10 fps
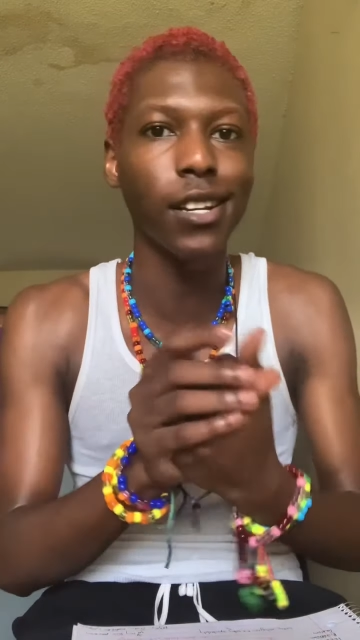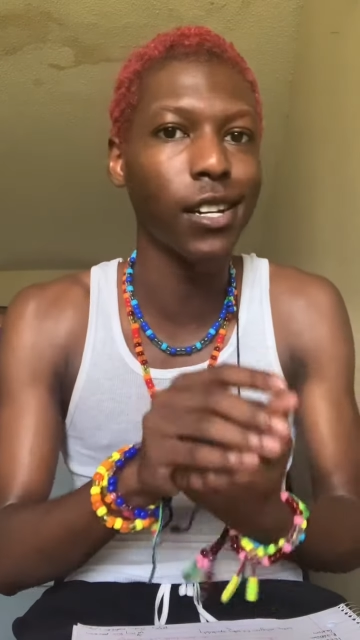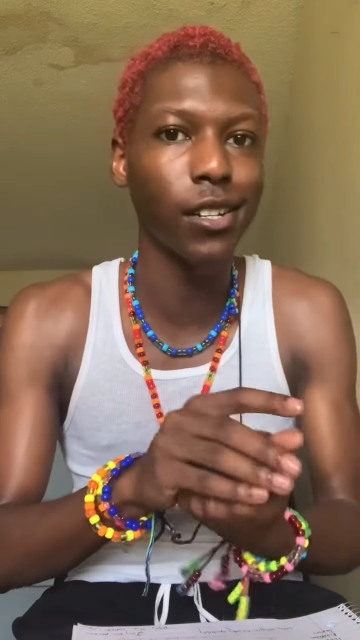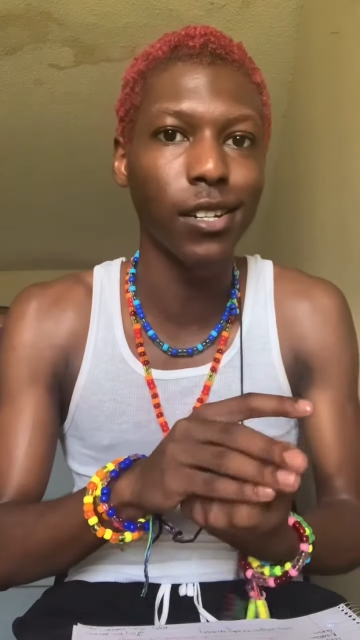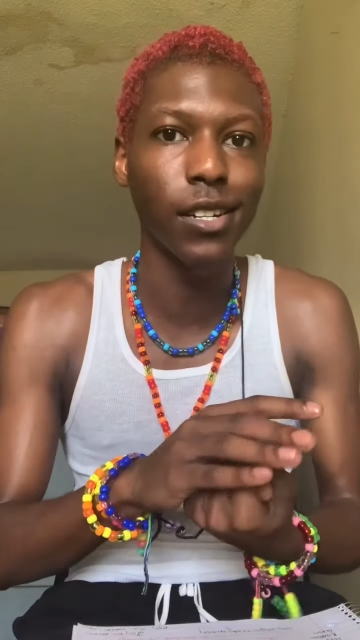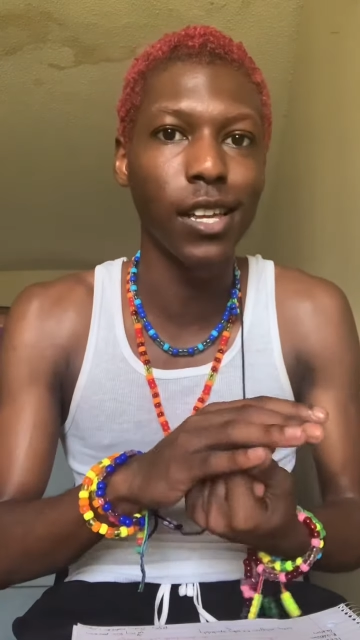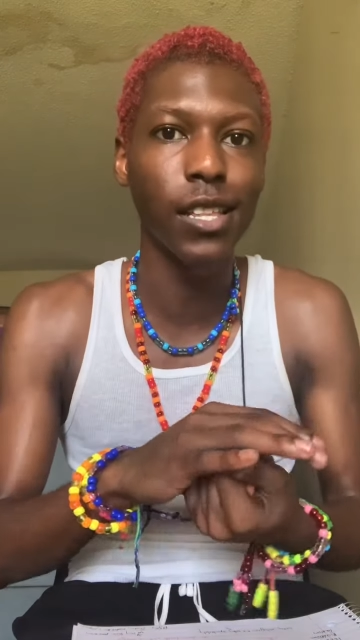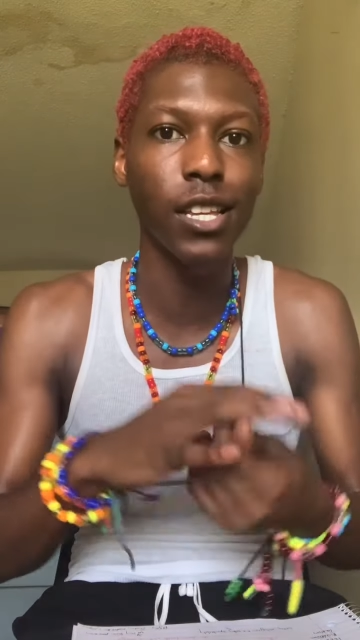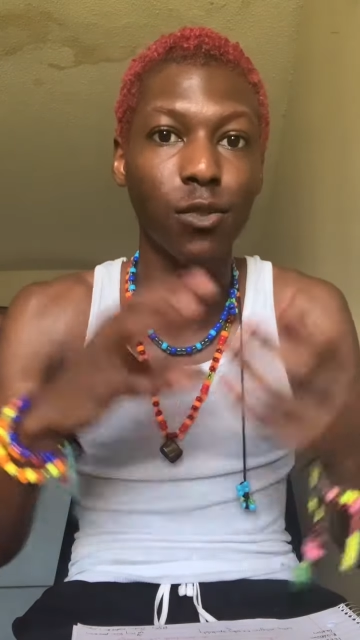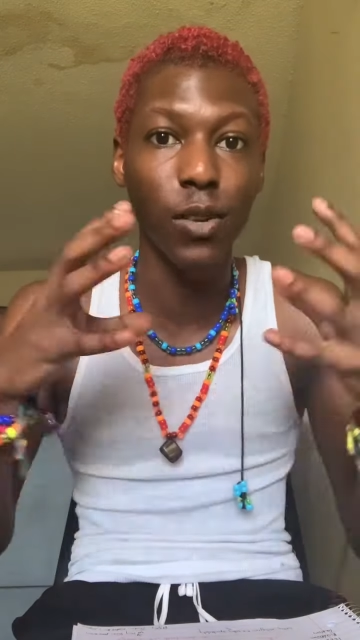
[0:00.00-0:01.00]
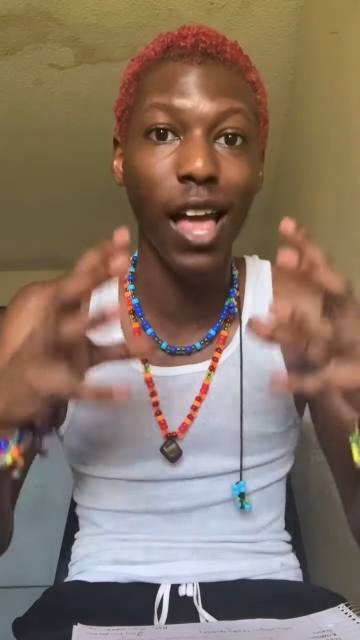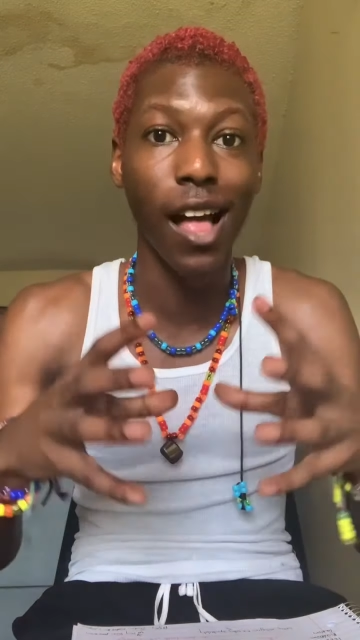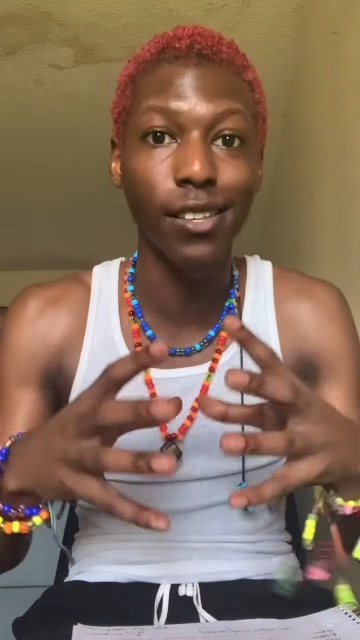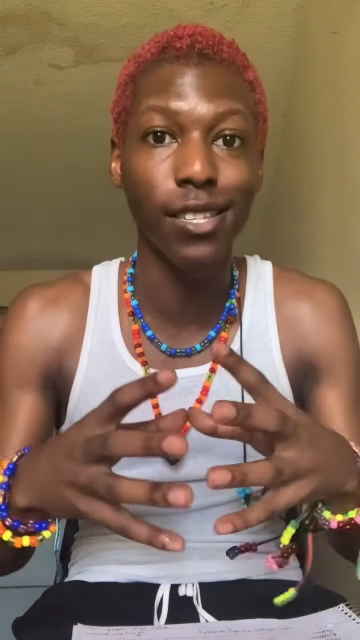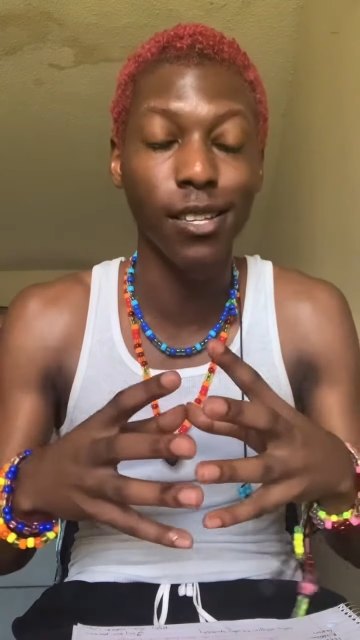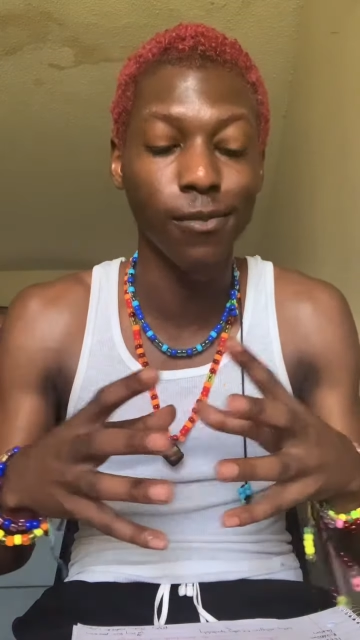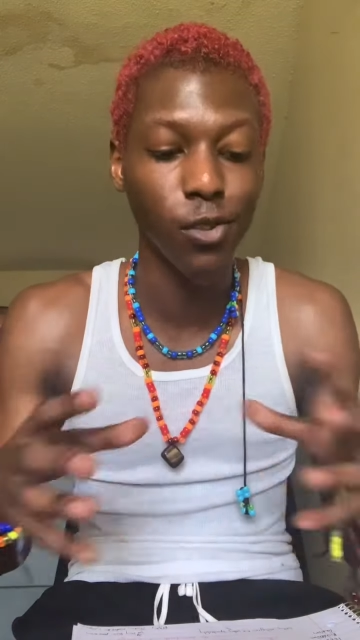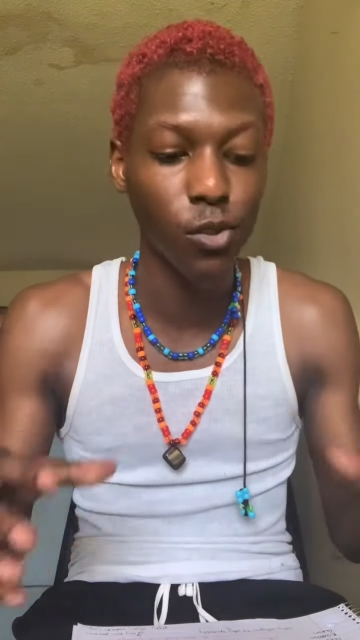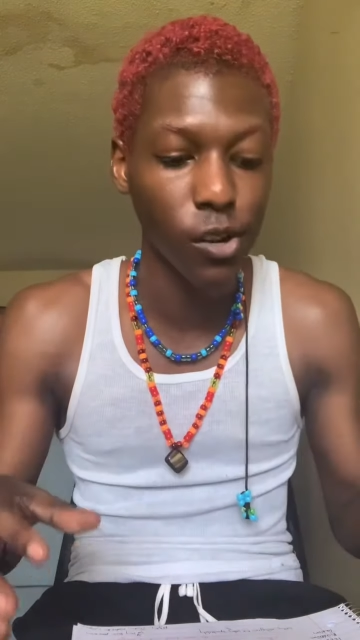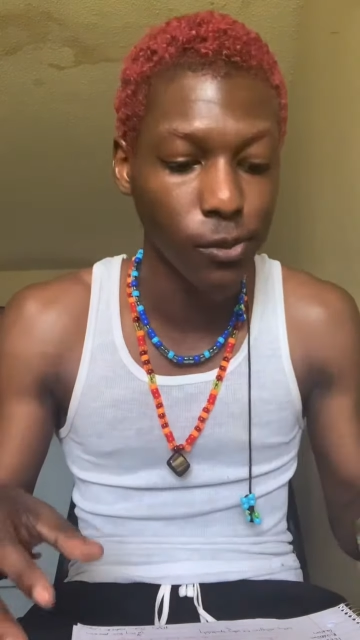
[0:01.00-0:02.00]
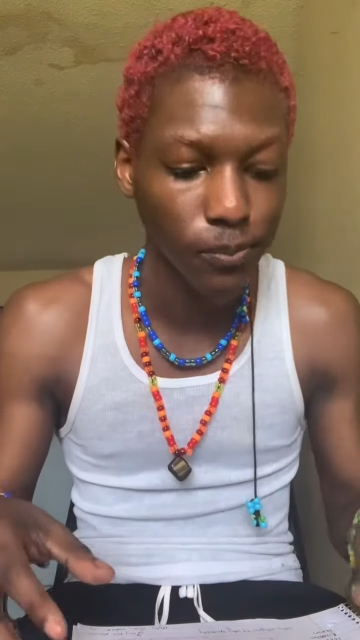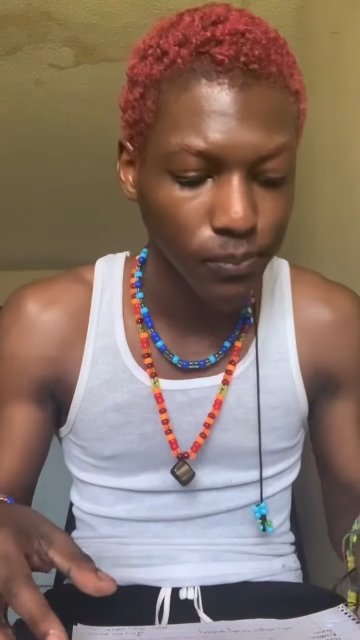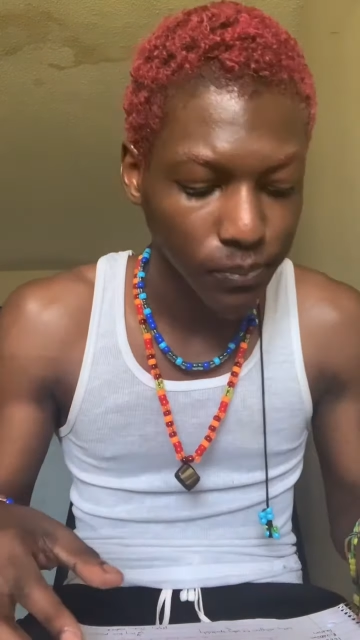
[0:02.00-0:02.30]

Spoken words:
other in this reality, you know?